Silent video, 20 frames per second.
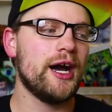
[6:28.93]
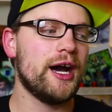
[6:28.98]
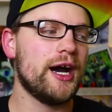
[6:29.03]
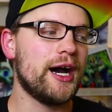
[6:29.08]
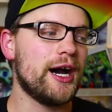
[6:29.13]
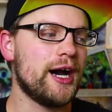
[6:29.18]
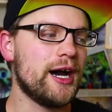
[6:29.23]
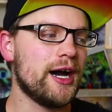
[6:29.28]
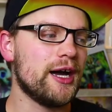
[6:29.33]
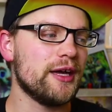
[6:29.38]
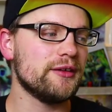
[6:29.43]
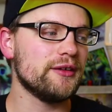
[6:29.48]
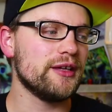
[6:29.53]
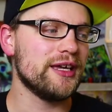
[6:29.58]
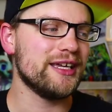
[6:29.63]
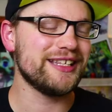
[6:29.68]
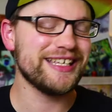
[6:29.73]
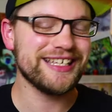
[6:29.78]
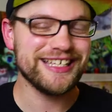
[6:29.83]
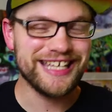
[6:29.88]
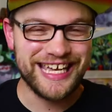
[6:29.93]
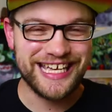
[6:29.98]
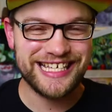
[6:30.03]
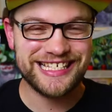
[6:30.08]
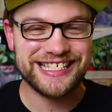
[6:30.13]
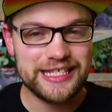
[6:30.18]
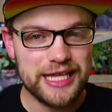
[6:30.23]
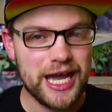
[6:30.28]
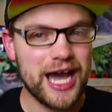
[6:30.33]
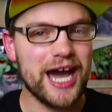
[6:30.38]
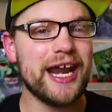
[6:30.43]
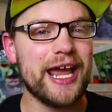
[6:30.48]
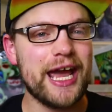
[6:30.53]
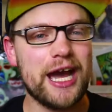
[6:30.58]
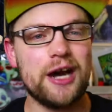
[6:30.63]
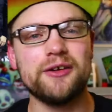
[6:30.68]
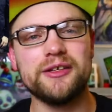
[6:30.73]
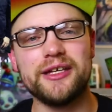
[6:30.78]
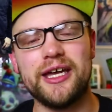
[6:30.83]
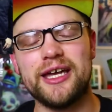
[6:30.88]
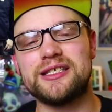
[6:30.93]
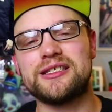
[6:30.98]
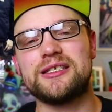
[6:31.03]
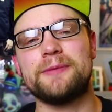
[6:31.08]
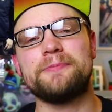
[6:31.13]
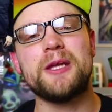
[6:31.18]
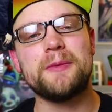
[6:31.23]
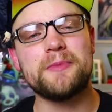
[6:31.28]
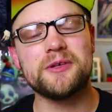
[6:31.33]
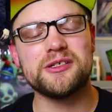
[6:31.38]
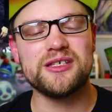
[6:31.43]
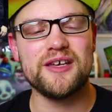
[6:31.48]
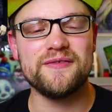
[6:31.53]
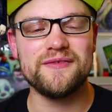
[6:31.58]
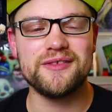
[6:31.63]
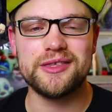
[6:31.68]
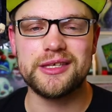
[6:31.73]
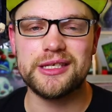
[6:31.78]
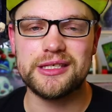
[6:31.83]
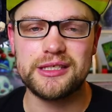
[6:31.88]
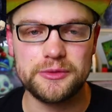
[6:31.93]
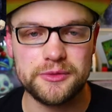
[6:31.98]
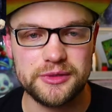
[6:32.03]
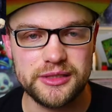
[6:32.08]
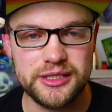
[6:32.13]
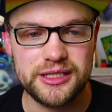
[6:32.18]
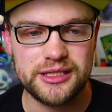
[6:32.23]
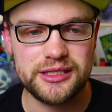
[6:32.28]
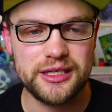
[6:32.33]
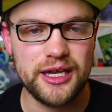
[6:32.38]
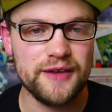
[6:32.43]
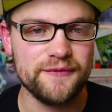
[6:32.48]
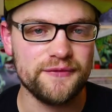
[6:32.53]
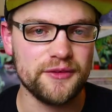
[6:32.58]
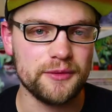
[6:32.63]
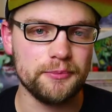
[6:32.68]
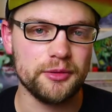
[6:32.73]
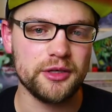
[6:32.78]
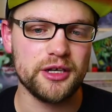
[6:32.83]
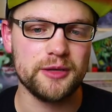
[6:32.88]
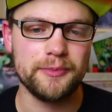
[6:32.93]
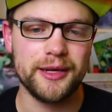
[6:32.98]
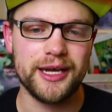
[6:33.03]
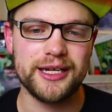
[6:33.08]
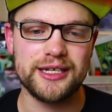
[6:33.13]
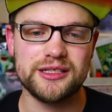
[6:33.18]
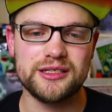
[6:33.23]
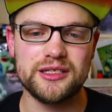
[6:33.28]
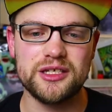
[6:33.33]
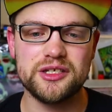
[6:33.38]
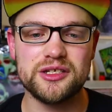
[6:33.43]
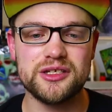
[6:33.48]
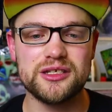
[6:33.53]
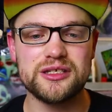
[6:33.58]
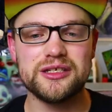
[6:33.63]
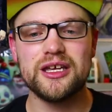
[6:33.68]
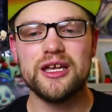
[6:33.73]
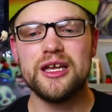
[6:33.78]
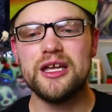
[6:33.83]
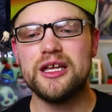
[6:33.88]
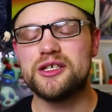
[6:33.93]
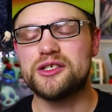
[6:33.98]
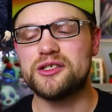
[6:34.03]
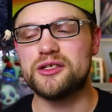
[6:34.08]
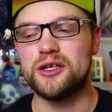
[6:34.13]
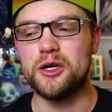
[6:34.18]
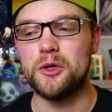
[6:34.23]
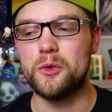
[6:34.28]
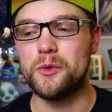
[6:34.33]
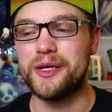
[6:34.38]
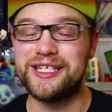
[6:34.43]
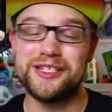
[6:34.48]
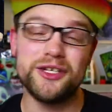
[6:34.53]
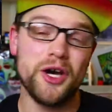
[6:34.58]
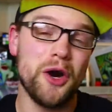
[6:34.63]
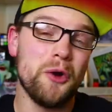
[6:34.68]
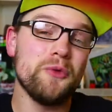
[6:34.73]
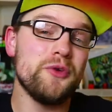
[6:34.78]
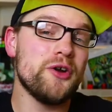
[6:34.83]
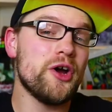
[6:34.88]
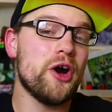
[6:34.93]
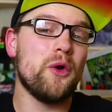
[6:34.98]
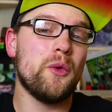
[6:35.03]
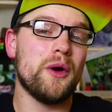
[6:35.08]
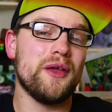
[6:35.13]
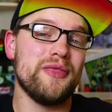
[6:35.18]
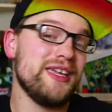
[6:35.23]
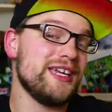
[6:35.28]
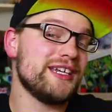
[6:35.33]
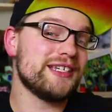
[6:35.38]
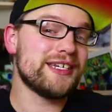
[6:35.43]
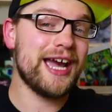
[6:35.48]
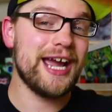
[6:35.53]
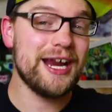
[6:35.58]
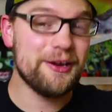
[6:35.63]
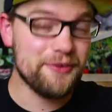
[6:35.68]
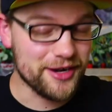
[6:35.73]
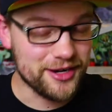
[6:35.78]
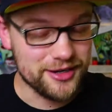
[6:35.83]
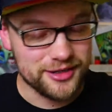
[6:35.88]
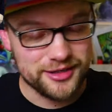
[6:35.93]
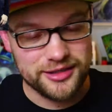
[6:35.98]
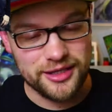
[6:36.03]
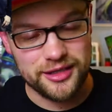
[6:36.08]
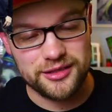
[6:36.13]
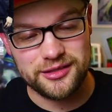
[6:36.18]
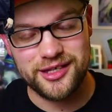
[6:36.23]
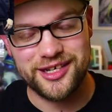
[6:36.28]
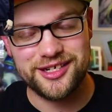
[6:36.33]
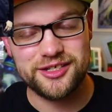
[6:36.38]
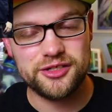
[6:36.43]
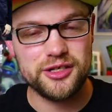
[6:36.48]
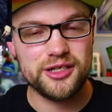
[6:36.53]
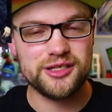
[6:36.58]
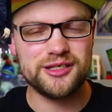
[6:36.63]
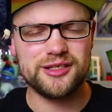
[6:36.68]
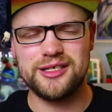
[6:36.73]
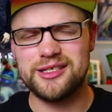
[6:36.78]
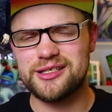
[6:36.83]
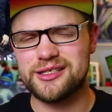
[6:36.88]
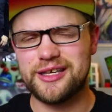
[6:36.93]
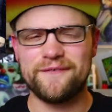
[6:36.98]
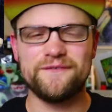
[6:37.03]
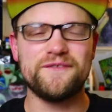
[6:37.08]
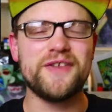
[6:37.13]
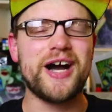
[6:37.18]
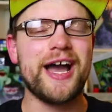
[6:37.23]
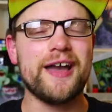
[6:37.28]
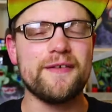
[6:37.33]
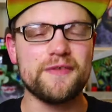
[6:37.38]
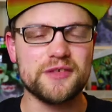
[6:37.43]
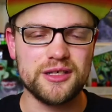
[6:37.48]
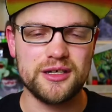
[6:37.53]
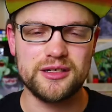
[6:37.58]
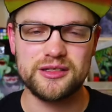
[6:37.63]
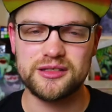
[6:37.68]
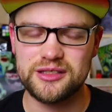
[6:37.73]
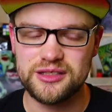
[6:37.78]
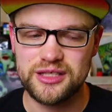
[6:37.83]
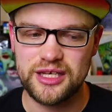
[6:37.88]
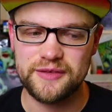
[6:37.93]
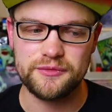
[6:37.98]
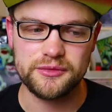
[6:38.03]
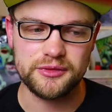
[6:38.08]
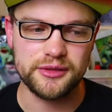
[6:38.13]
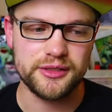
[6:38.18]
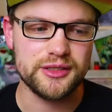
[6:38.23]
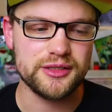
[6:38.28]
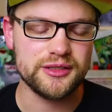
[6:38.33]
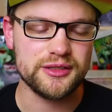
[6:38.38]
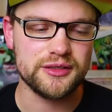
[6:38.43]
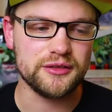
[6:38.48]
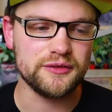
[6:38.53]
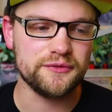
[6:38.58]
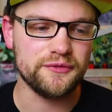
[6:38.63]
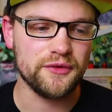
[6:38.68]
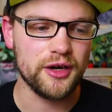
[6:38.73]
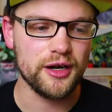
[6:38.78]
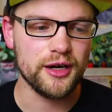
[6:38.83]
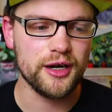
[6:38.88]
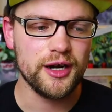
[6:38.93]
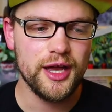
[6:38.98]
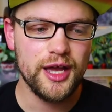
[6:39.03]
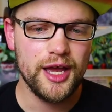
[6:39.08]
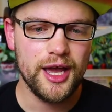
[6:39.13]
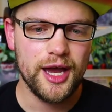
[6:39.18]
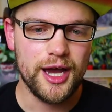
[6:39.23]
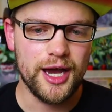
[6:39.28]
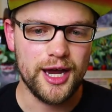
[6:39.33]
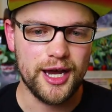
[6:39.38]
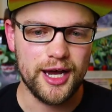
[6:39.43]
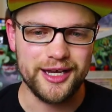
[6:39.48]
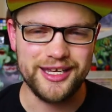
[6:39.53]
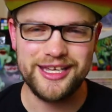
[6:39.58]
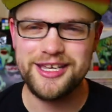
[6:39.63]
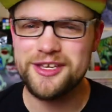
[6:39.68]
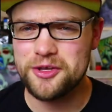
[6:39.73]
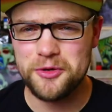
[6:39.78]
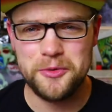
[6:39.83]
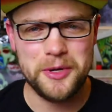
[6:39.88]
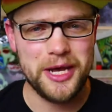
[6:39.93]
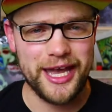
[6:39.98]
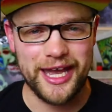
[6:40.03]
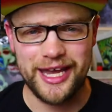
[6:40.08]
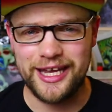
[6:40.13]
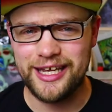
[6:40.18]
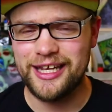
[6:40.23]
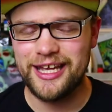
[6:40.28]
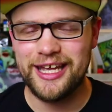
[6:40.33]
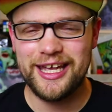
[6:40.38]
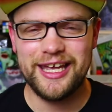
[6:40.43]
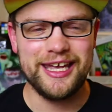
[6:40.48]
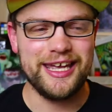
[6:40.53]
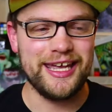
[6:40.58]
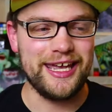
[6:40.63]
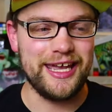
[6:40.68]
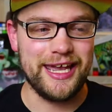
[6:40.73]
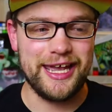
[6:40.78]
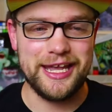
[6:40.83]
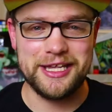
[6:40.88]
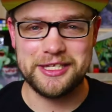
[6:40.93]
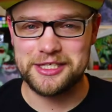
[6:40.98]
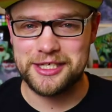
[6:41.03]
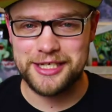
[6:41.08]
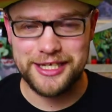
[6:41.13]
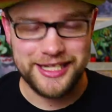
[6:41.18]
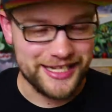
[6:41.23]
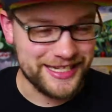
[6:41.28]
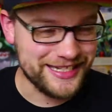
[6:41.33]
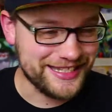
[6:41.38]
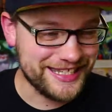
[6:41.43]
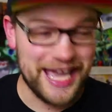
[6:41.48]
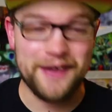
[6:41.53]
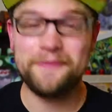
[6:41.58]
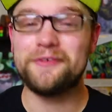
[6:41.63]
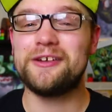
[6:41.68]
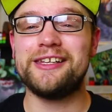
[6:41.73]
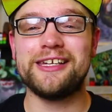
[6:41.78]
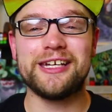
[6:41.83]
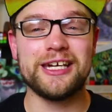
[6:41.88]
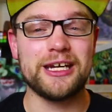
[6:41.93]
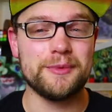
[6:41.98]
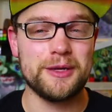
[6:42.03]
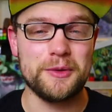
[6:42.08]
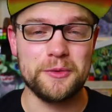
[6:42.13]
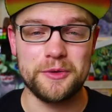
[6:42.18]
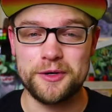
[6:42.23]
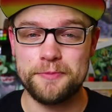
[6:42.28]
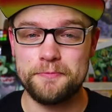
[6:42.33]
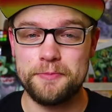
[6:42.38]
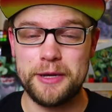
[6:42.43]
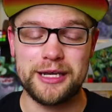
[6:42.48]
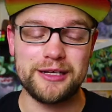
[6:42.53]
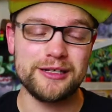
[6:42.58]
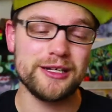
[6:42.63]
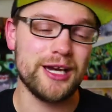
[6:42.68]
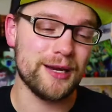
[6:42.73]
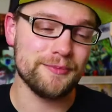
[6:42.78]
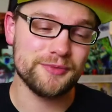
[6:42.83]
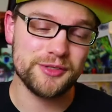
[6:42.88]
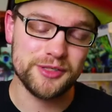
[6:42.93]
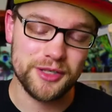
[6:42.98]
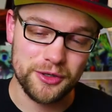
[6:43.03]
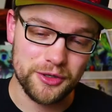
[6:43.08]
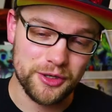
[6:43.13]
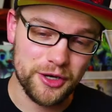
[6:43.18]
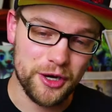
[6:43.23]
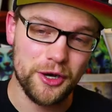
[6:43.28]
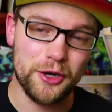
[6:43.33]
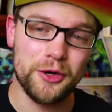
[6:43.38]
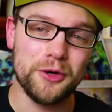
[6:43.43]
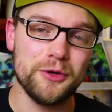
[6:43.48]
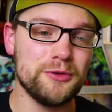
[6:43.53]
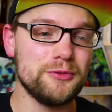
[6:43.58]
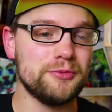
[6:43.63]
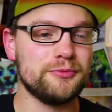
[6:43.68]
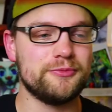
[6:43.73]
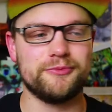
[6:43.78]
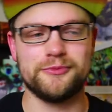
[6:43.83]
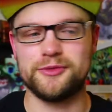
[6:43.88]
It is not out yet. September 7th is the release date for Book of Bad Decisions, so we don't know what the entire record sounds like, just these like 5 songs that they've released so far. Either way, it's definitely going to be worth picking up, so go